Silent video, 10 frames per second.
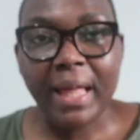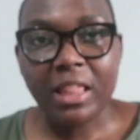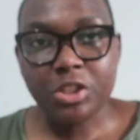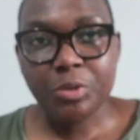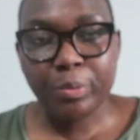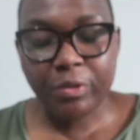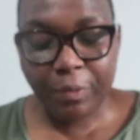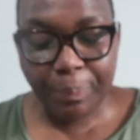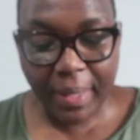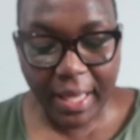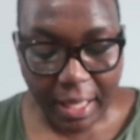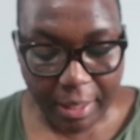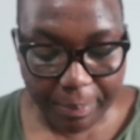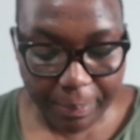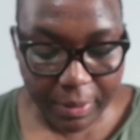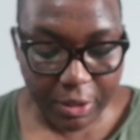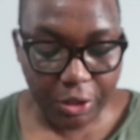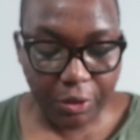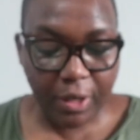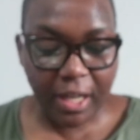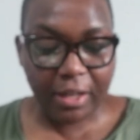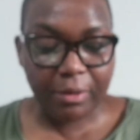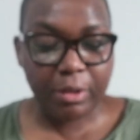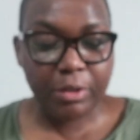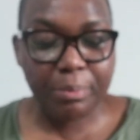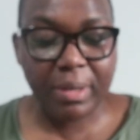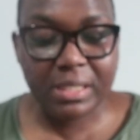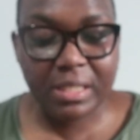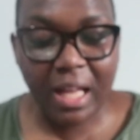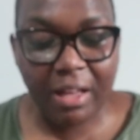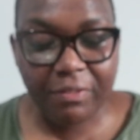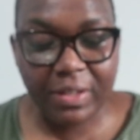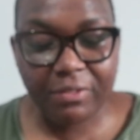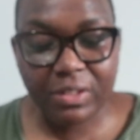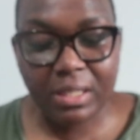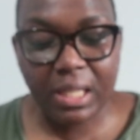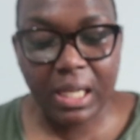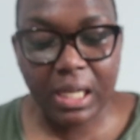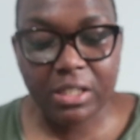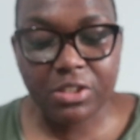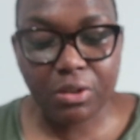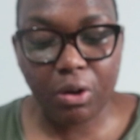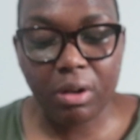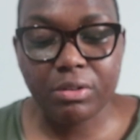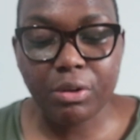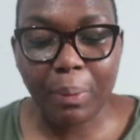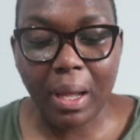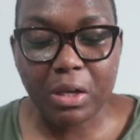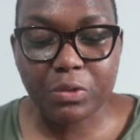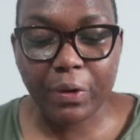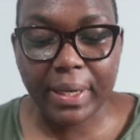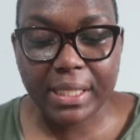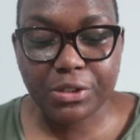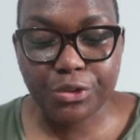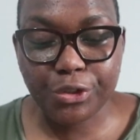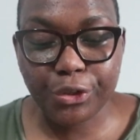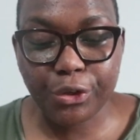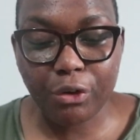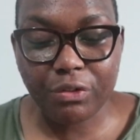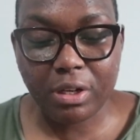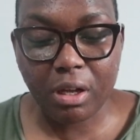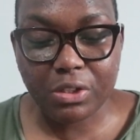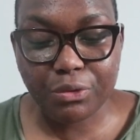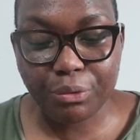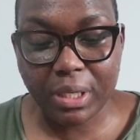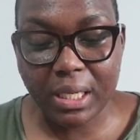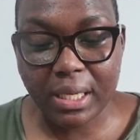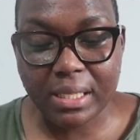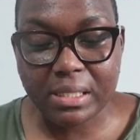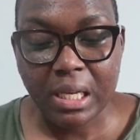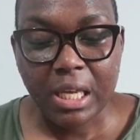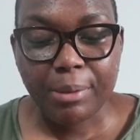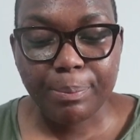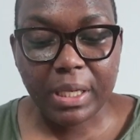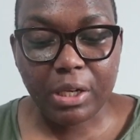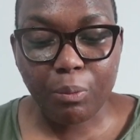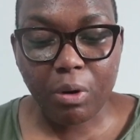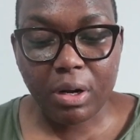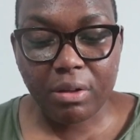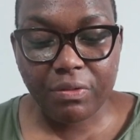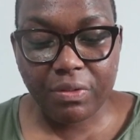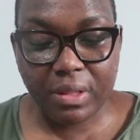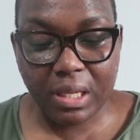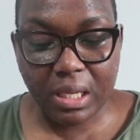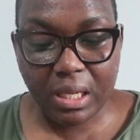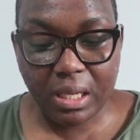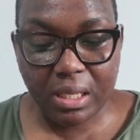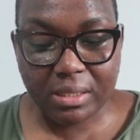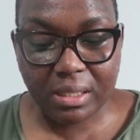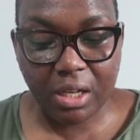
be eligible for PIP, you must have lived in England, Scotland or Wales for at least 2 of the last 3 years, been in one of these